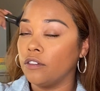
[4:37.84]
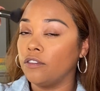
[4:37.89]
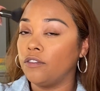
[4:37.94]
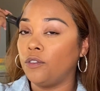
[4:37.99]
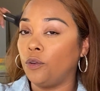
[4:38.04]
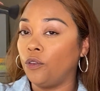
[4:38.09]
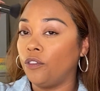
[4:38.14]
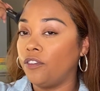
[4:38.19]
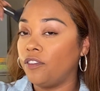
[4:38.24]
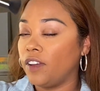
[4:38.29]

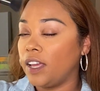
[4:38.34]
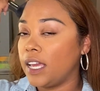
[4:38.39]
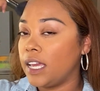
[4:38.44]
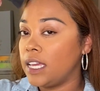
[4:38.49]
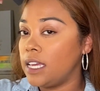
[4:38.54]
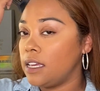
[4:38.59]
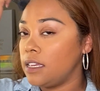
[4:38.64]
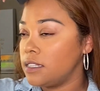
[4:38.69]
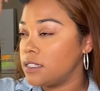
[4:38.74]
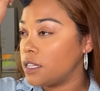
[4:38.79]
full
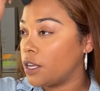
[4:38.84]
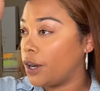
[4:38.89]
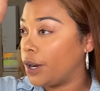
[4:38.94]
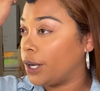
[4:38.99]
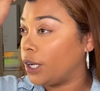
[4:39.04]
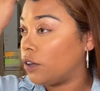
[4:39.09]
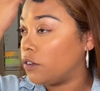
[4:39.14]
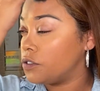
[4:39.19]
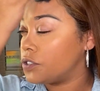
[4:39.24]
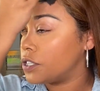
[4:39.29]
face? Are
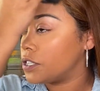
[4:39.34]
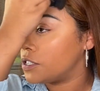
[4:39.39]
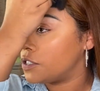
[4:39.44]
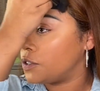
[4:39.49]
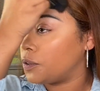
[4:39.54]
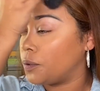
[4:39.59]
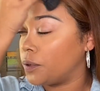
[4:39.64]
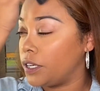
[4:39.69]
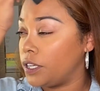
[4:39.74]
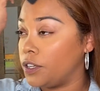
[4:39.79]
you just
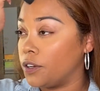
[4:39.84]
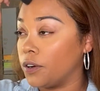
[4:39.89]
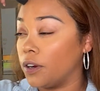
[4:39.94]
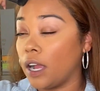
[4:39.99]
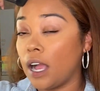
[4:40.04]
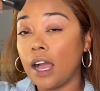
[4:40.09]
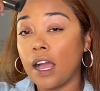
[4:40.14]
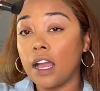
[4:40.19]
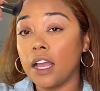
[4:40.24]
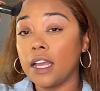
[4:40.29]
doing your
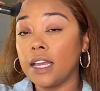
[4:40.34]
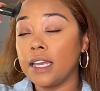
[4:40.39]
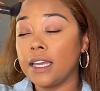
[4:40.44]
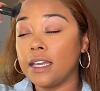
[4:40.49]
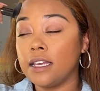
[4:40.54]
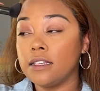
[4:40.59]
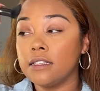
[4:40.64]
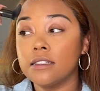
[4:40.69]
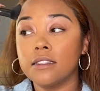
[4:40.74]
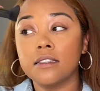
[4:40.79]

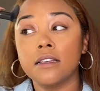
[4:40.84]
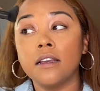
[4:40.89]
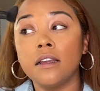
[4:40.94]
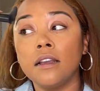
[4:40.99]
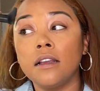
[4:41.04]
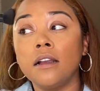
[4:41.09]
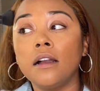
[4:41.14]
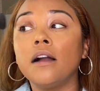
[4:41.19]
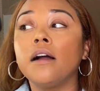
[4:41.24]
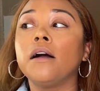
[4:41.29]
eyes?
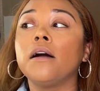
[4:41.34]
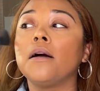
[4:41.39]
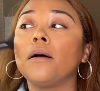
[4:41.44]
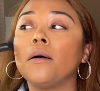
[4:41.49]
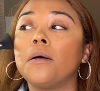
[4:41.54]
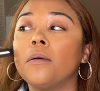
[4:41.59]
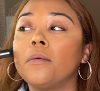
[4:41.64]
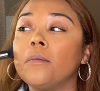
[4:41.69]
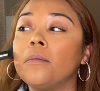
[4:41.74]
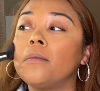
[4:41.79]

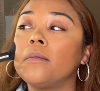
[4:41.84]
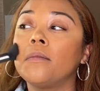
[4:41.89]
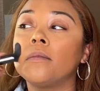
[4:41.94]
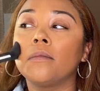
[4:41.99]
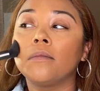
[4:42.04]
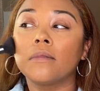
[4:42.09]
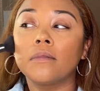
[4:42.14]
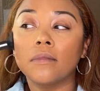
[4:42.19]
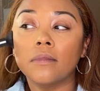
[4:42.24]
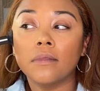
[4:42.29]

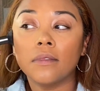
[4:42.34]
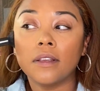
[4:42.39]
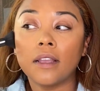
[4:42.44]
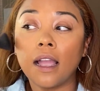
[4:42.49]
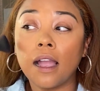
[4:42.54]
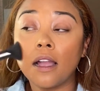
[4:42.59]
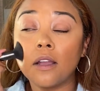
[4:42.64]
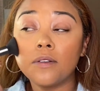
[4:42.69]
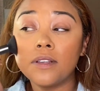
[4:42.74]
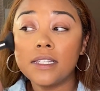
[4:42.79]

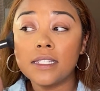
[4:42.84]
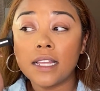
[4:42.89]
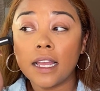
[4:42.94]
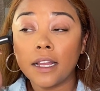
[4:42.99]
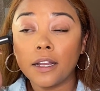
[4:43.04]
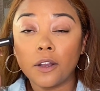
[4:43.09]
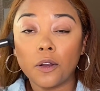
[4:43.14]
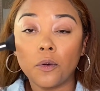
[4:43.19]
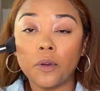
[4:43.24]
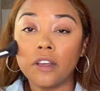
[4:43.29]
How is
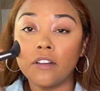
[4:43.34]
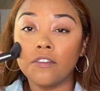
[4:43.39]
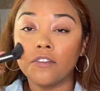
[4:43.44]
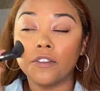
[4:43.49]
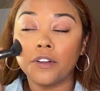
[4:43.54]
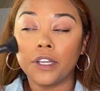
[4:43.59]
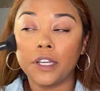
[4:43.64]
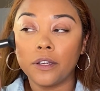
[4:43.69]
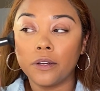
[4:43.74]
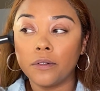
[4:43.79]
that going
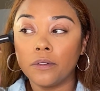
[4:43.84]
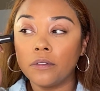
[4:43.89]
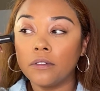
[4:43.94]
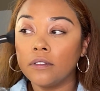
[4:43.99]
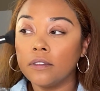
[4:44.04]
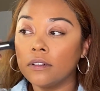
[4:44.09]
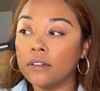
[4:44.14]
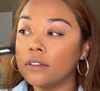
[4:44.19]
for you?